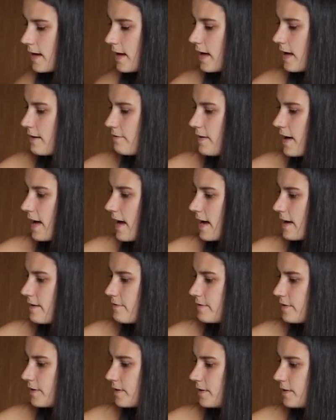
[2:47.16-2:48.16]
High five.
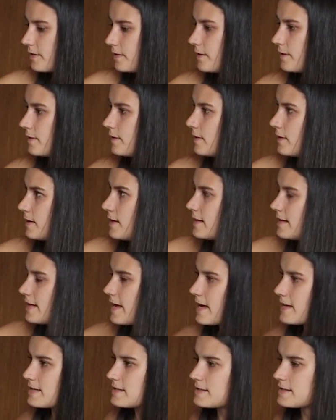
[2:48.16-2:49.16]

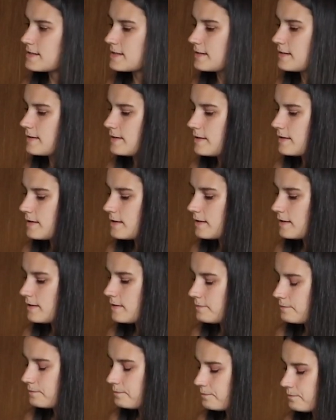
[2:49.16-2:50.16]
Yes.
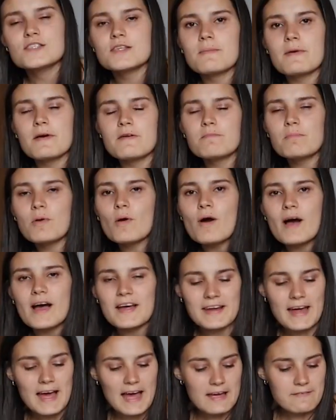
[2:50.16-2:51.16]
So both port
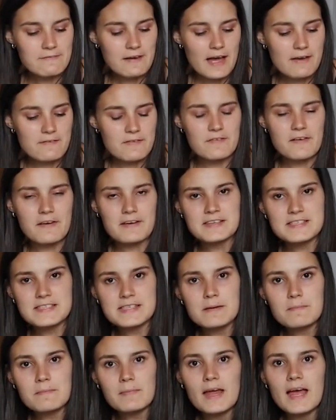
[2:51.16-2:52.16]
and high five are very
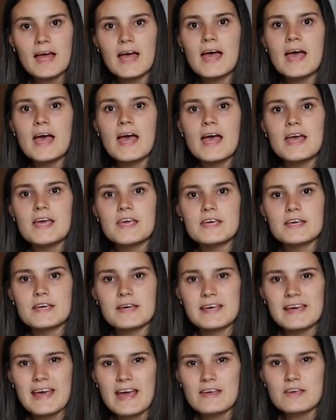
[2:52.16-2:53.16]
similar. You
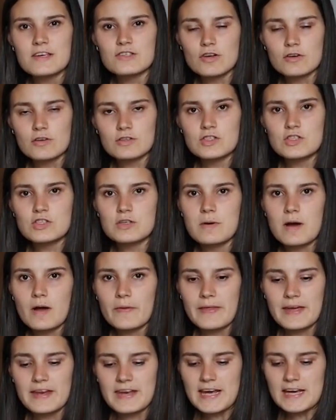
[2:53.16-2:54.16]
can get your dog to do it
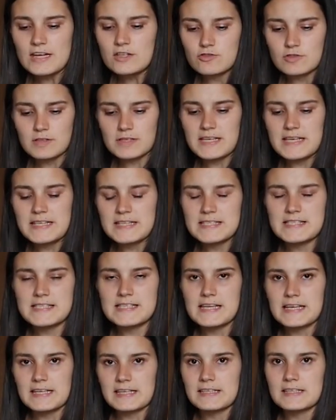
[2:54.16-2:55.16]
on their natural
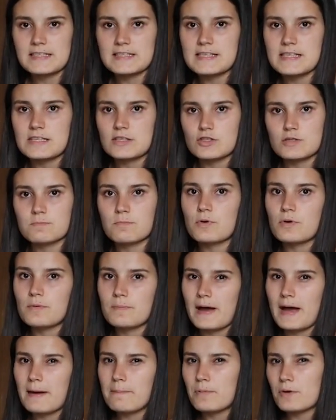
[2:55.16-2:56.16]
instincts and just put
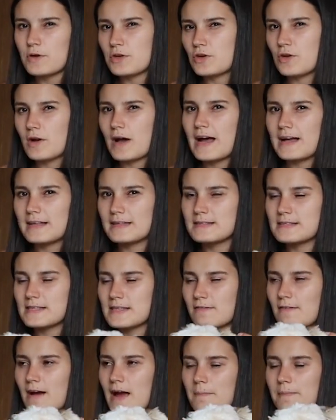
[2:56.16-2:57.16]
by putting your hands in
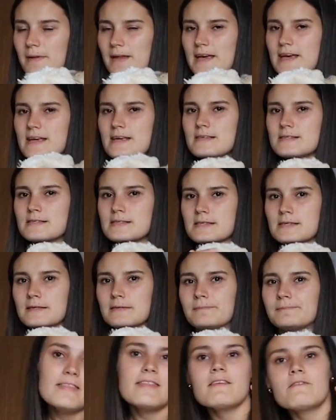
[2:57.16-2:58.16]
the right place.
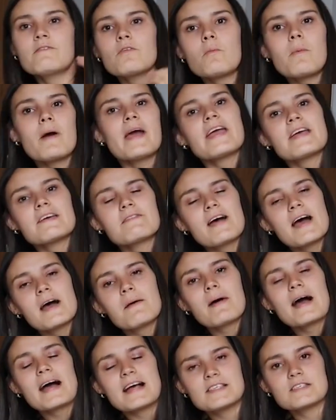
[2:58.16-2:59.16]
Then for wave,
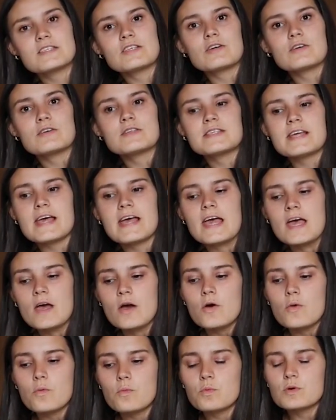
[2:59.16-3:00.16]
how I taught it
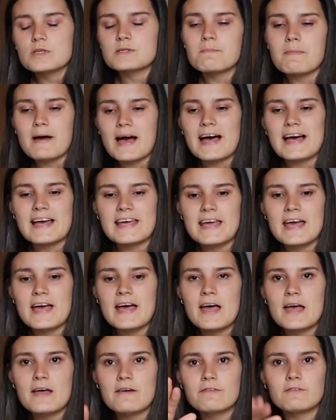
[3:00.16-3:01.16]
was by
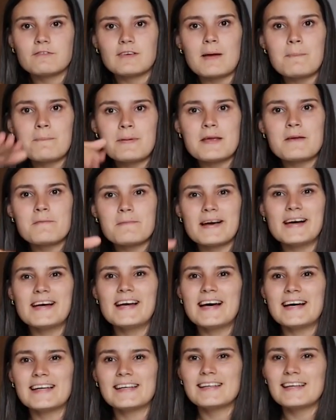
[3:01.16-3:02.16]
flapping my
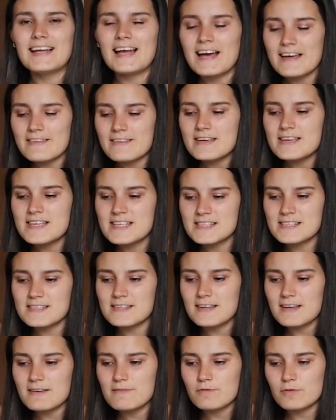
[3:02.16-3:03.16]
hand like this
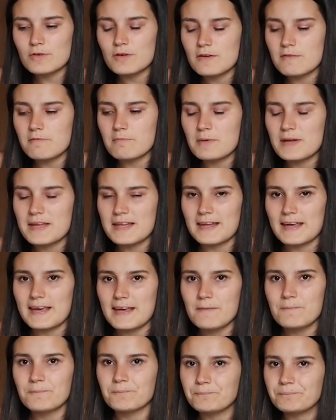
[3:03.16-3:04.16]
in front of
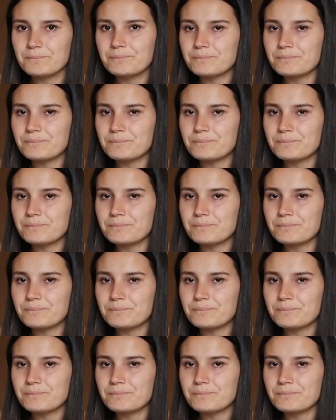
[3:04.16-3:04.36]
Millie.